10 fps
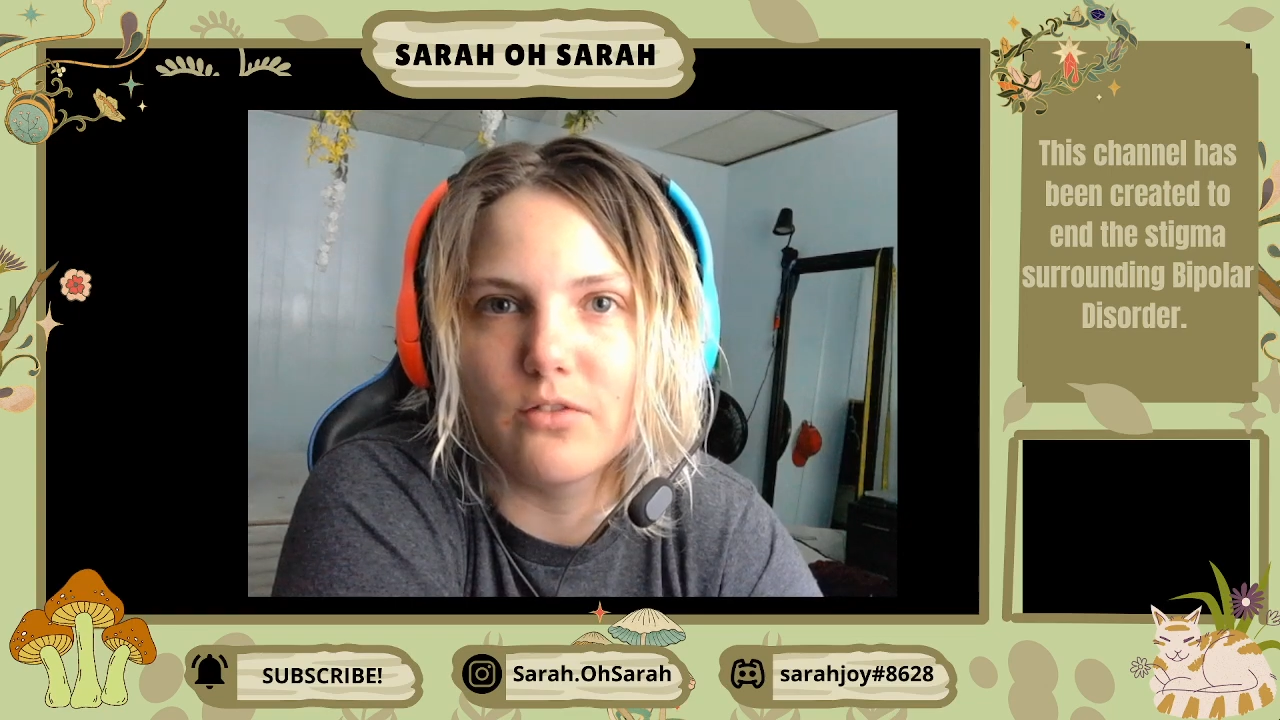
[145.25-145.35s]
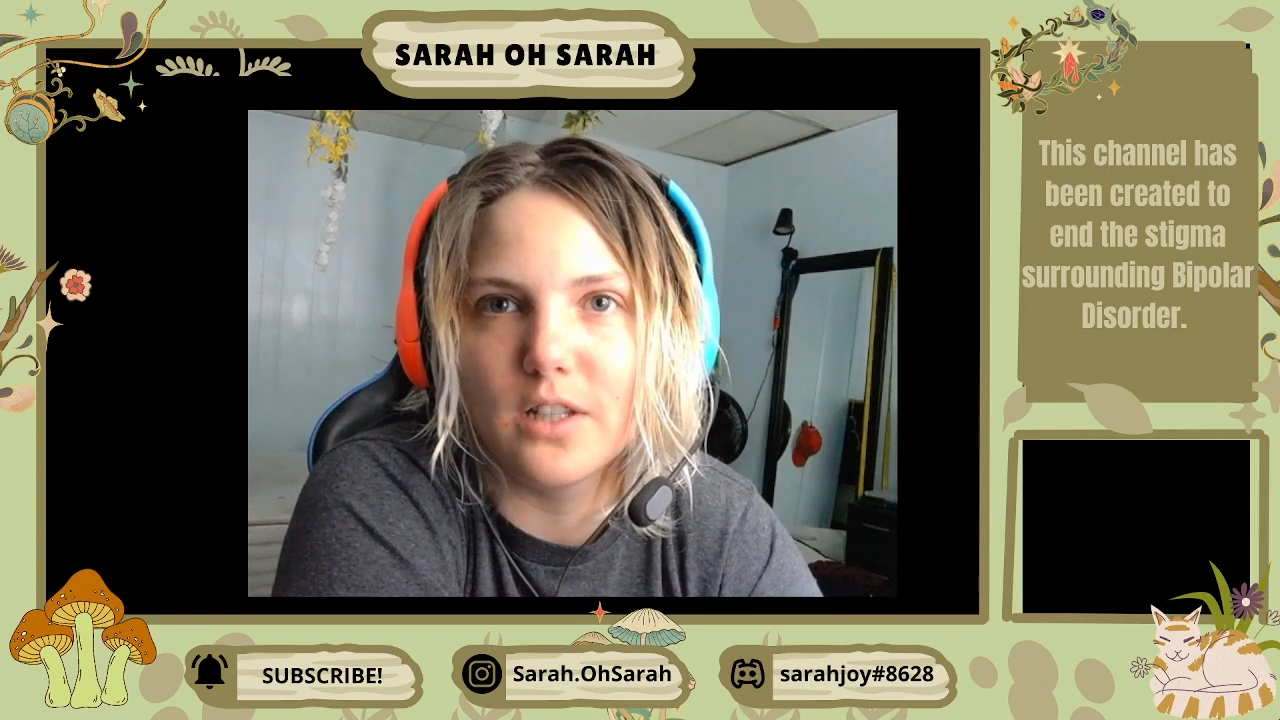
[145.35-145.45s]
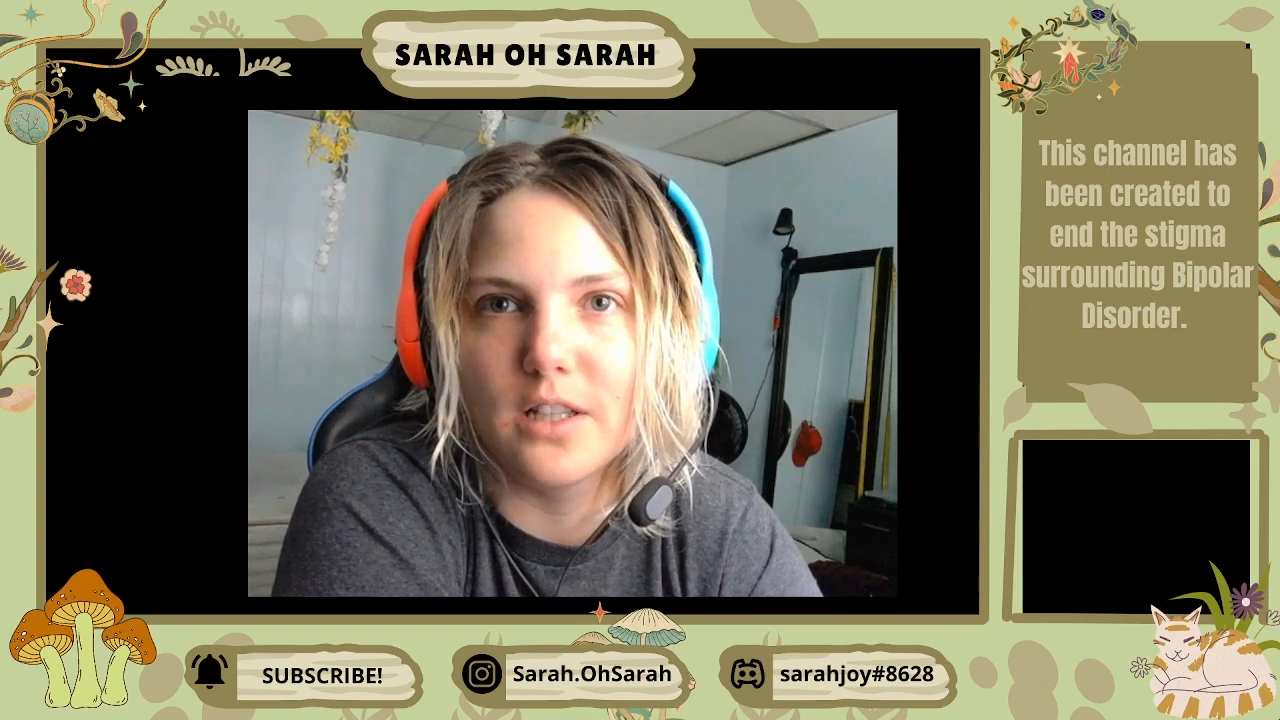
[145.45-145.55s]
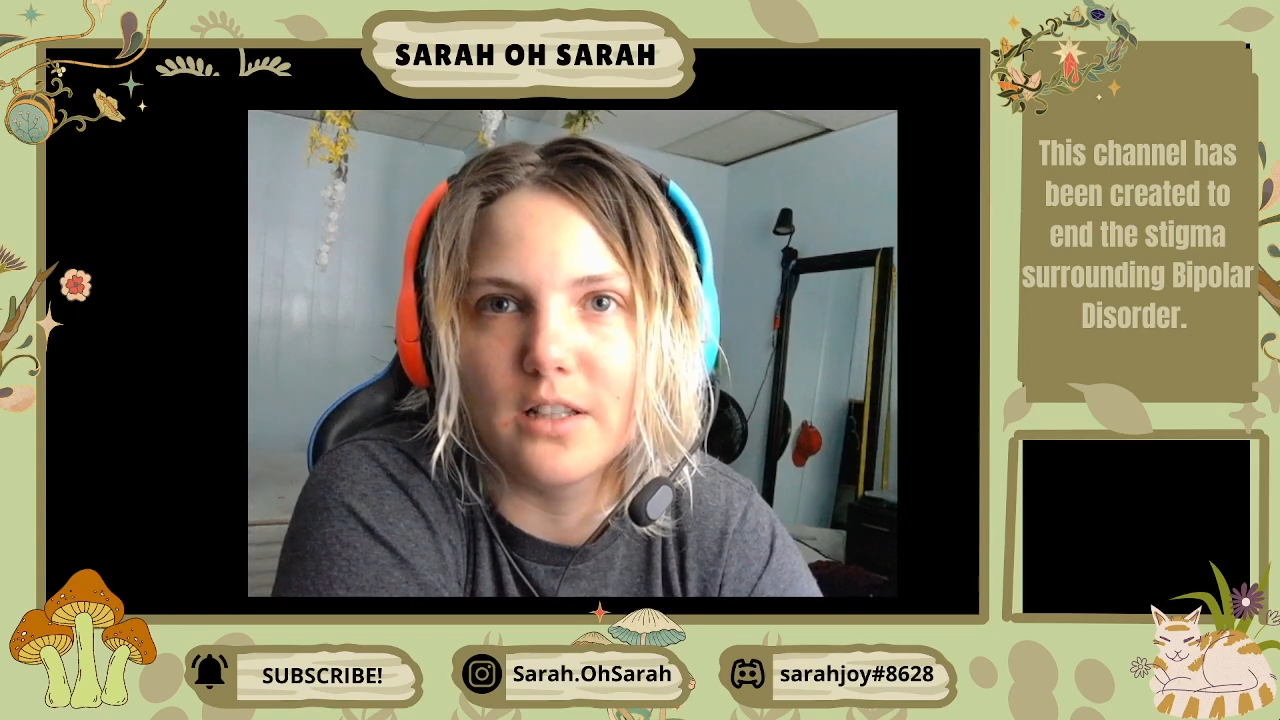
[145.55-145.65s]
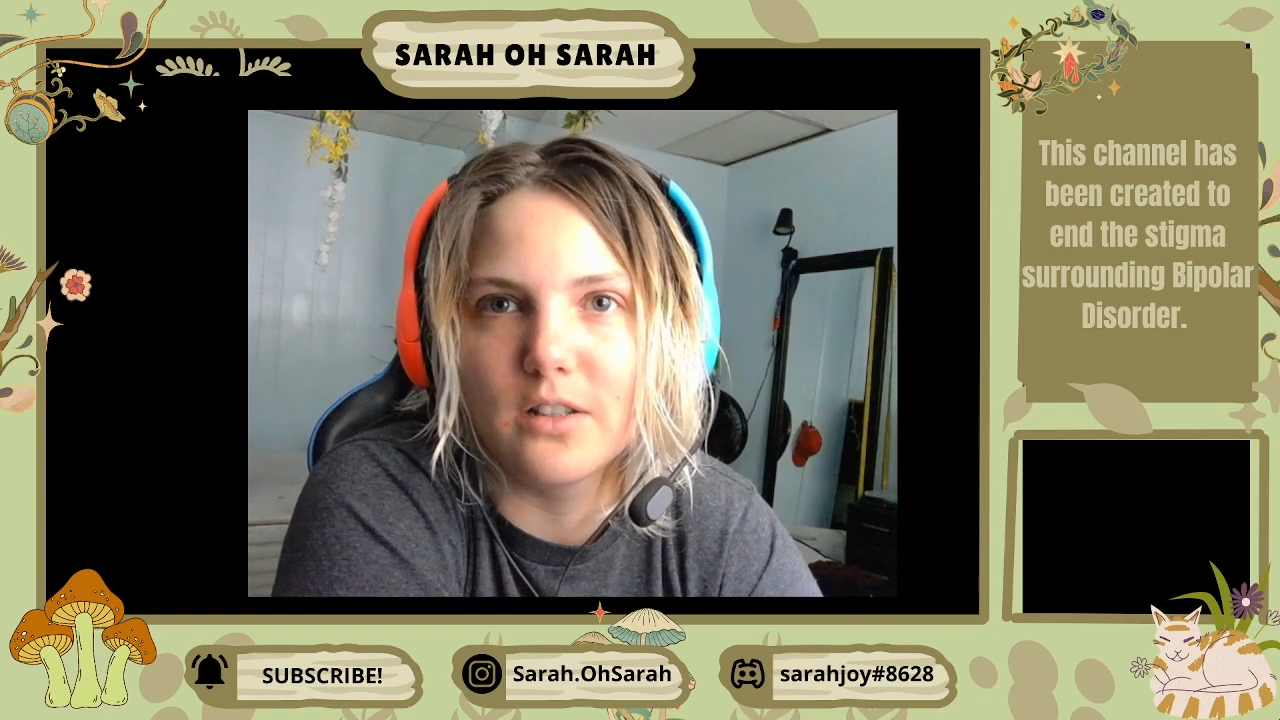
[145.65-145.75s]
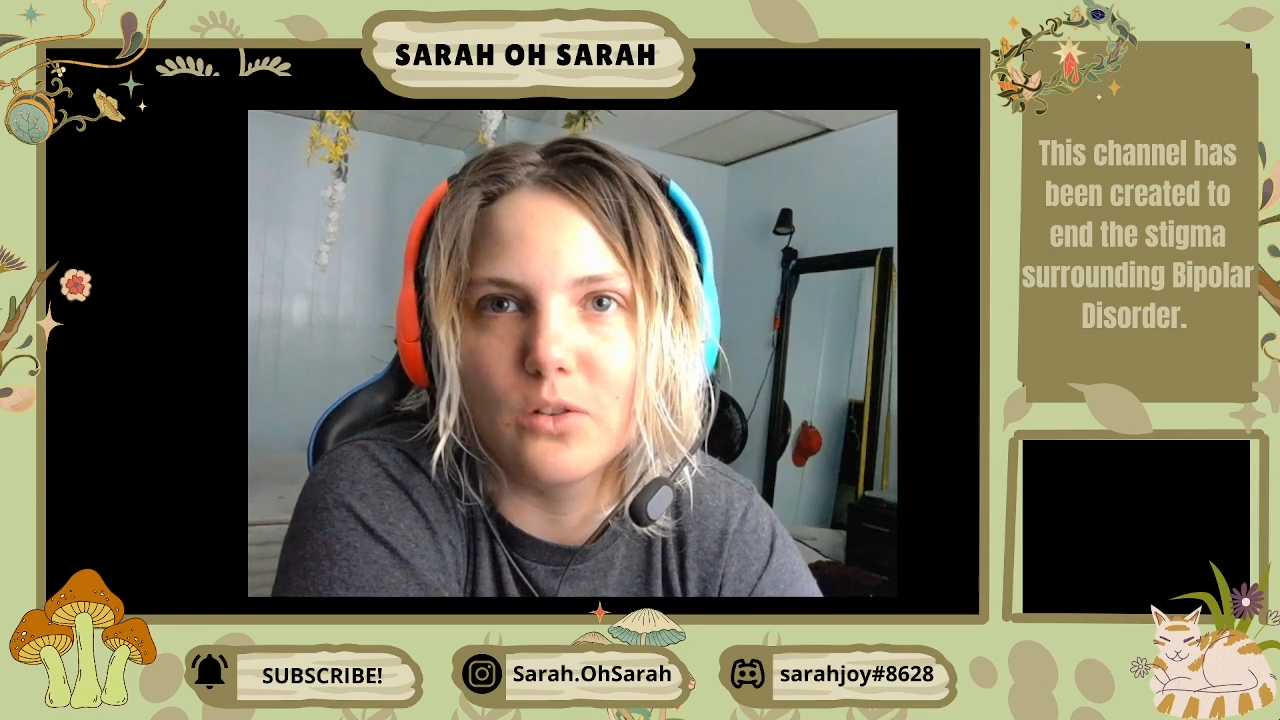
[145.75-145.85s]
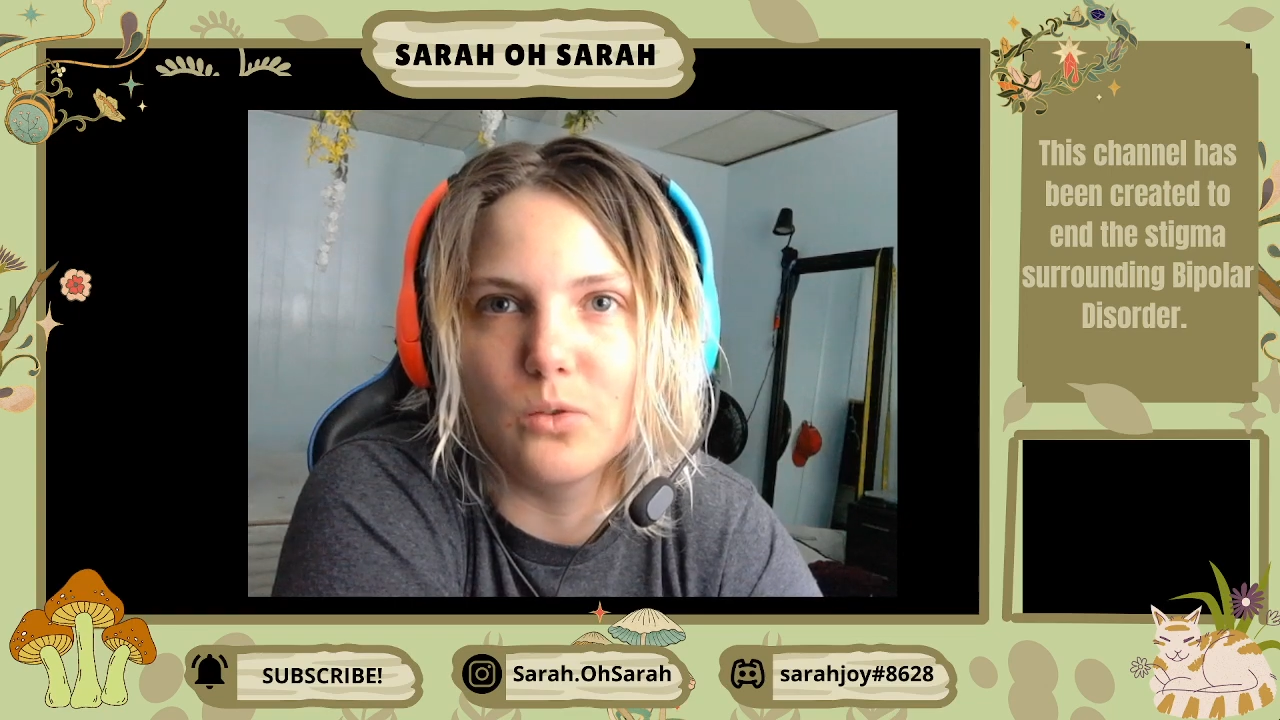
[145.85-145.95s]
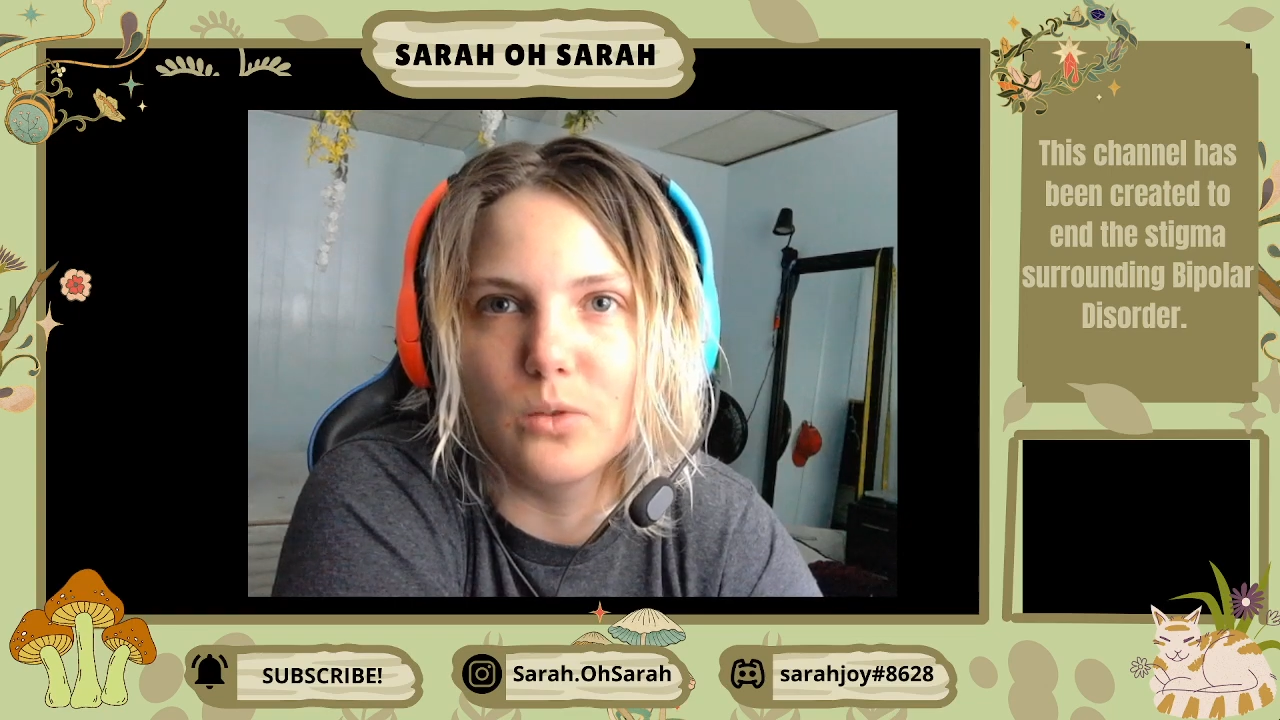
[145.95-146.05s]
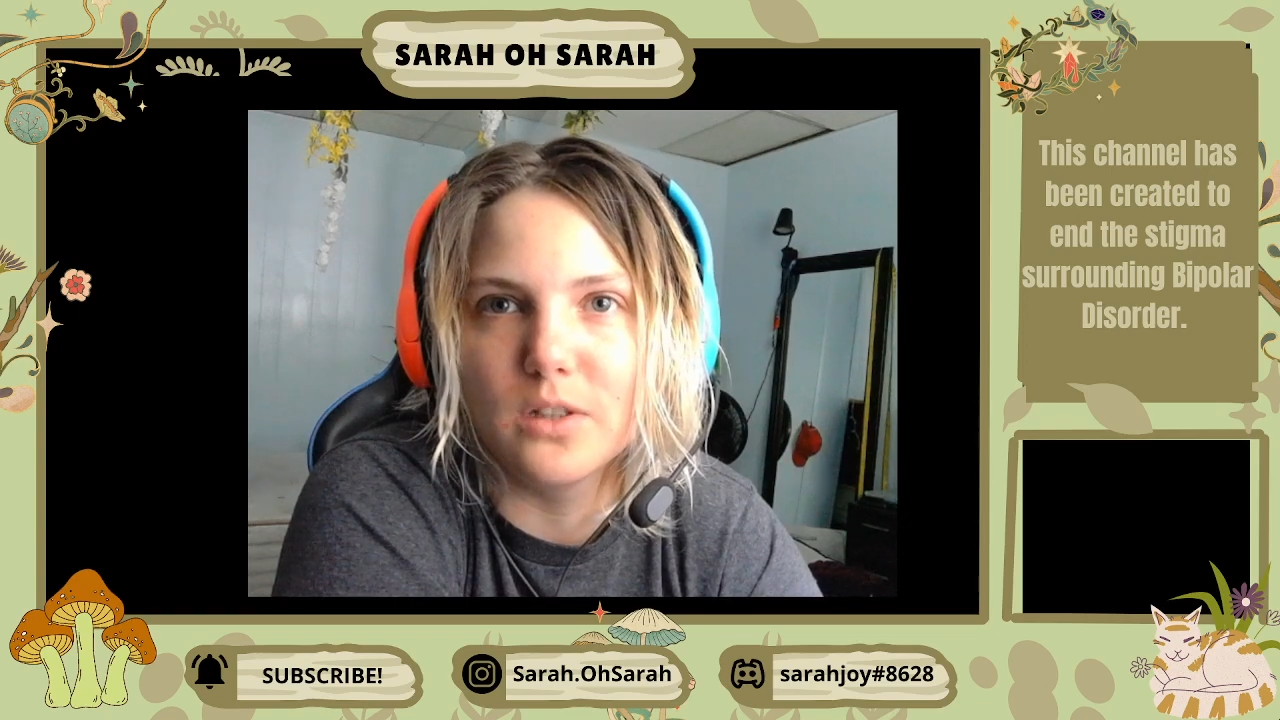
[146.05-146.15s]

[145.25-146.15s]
and who